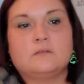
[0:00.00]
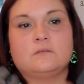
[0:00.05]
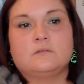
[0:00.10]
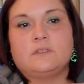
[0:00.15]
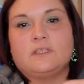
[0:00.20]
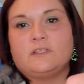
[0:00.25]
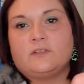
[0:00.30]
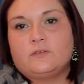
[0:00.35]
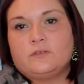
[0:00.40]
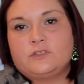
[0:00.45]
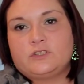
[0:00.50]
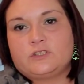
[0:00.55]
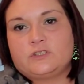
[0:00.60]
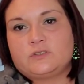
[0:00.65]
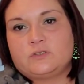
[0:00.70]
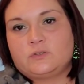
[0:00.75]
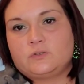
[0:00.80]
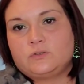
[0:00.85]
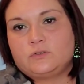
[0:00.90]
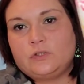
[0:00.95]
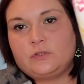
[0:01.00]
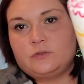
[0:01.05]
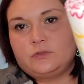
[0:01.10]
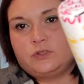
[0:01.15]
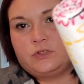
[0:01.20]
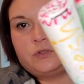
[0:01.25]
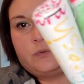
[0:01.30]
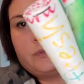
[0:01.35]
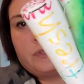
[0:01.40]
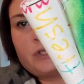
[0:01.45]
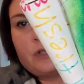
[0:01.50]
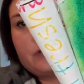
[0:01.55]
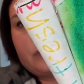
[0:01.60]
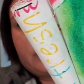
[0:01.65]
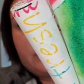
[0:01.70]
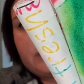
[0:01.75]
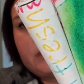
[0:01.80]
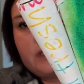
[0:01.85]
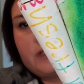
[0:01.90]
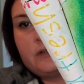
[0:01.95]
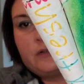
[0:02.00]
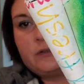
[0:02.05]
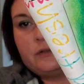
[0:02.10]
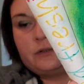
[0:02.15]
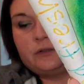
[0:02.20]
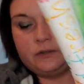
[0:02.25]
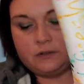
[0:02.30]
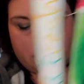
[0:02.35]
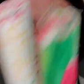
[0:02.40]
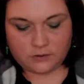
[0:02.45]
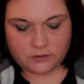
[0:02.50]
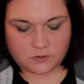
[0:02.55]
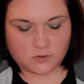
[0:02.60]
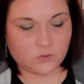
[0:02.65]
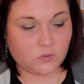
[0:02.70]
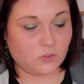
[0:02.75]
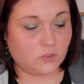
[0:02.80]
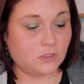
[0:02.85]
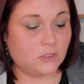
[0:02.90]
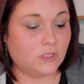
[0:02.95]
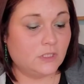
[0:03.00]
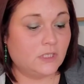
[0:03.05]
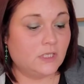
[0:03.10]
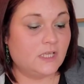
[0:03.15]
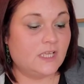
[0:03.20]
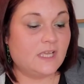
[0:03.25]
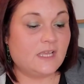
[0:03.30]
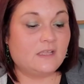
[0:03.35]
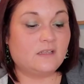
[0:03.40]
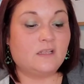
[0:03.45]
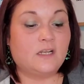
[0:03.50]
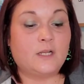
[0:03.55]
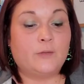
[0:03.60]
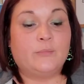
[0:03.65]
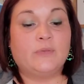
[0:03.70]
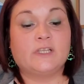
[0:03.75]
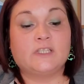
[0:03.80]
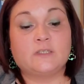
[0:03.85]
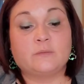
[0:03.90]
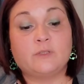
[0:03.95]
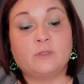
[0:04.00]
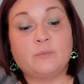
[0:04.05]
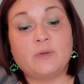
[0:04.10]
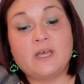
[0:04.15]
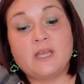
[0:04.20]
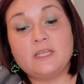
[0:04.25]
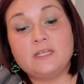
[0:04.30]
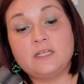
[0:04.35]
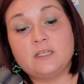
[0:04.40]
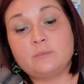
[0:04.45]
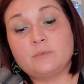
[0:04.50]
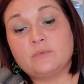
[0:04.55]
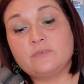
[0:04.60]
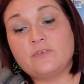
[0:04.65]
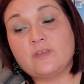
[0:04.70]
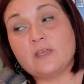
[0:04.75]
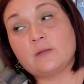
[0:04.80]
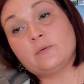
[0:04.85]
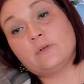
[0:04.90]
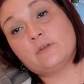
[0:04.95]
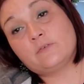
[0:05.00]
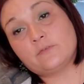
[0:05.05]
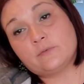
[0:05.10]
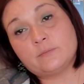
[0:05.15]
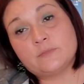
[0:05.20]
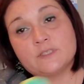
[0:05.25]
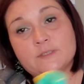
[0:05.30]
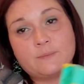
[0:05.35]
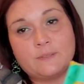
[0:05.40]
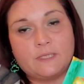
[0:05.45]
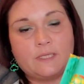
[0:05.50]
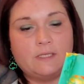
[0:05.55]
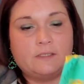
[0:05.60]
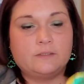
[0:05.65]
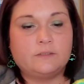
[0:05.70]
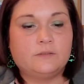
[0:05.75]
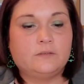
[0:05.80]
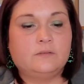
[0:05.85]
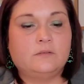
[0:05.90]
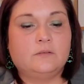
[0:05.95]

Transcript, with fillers: like those those two would go good together. And I picked up the pineapple fabric from Miss Peyton.